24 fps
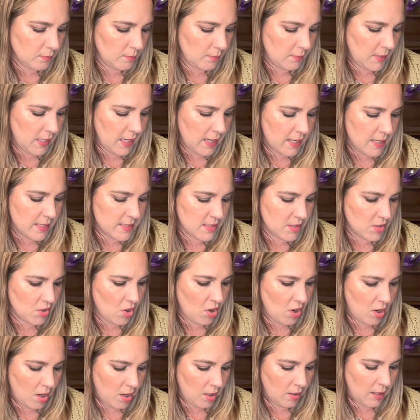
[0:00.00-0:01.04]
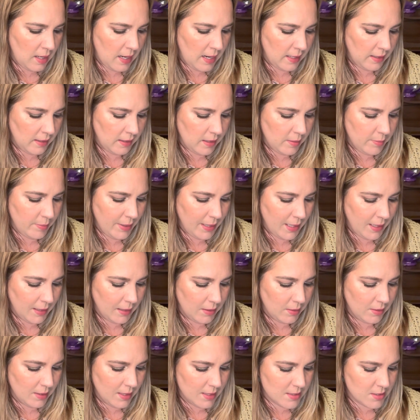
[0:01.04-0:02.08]
yeah, it's an all highlight
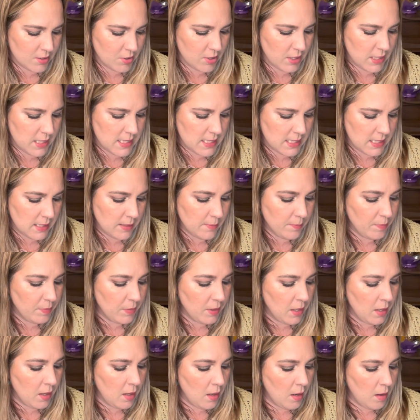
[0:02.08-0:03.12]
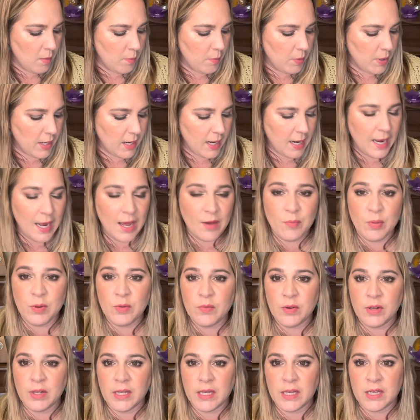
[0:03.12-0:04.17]
palette. That's crazy. But I have been
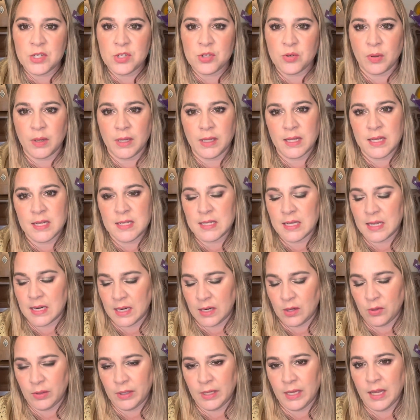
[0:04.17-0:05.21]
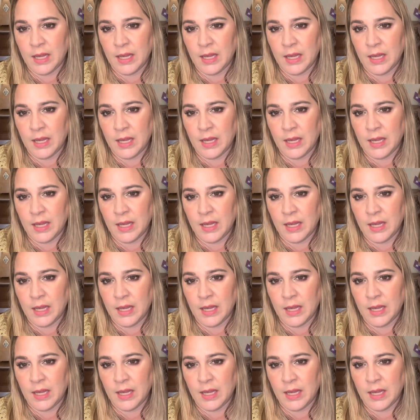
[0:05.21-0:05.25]
really enjoying this, and I only